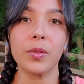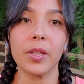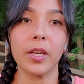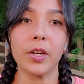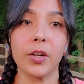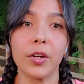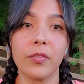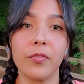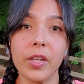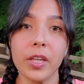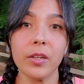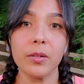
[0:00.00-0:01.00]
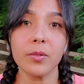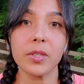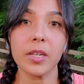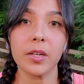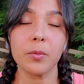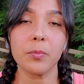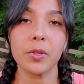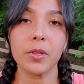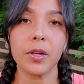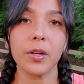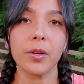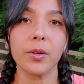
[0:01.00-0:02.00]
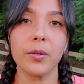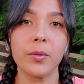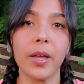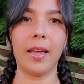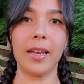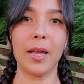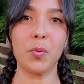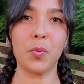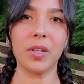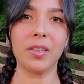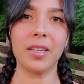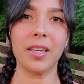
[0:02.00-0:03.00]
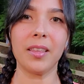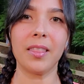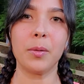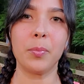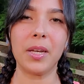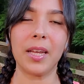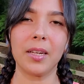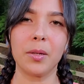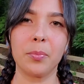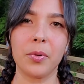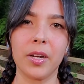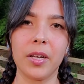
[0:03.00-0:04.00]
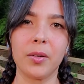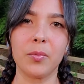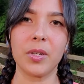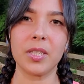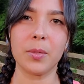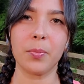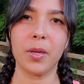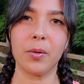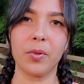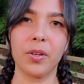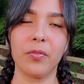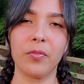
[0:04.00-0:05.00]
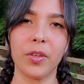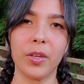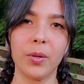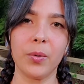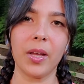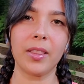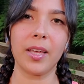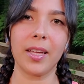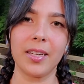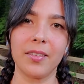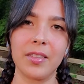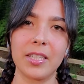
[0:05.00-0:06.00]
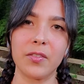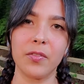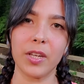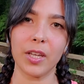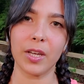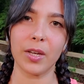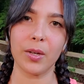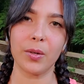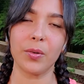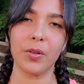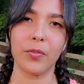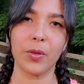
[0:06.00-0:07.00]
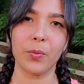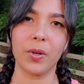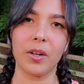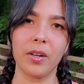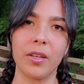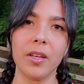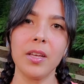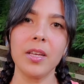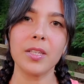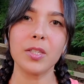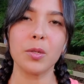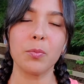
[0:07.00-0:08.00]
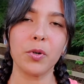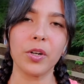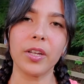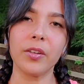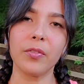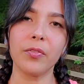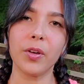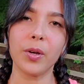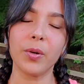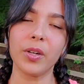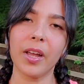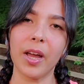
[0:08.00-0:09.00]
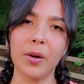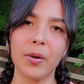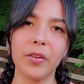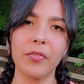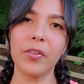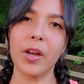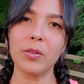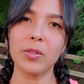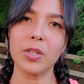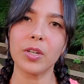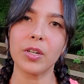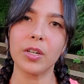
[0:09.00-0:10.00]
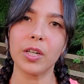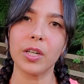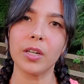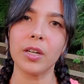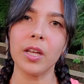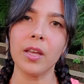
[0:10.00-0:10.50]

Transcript: link her videos down below, and I will link the banana bread recipe review at the end of this video if you want some more info on how I found her